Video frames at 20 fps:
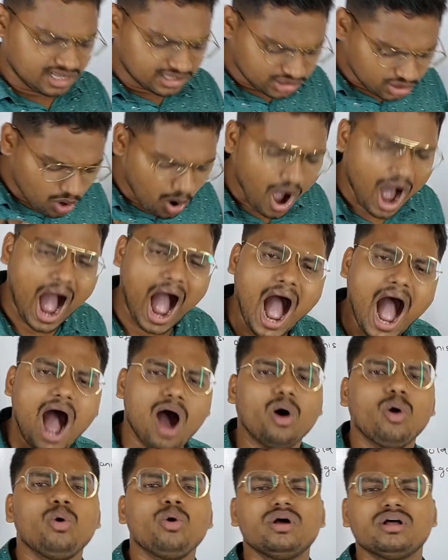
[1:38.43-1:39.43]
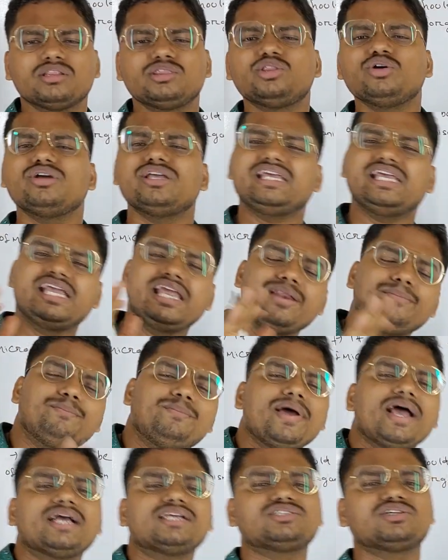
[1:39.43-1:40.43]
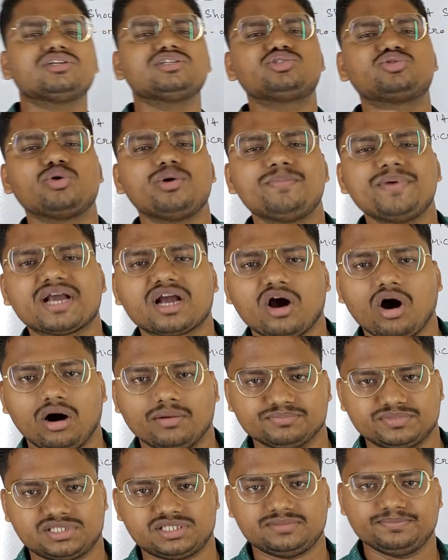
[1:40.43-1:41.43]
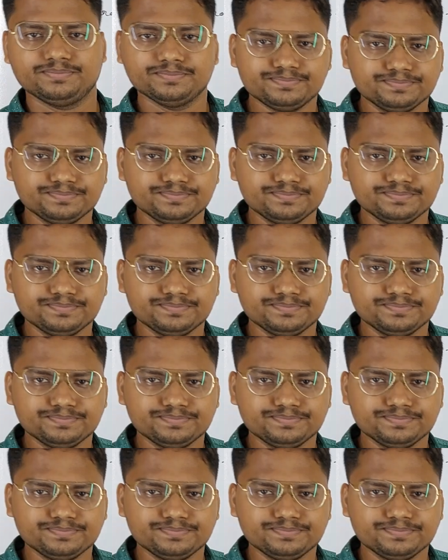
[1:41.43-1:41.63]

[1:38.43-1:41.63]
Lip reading: So how the infection should be comes,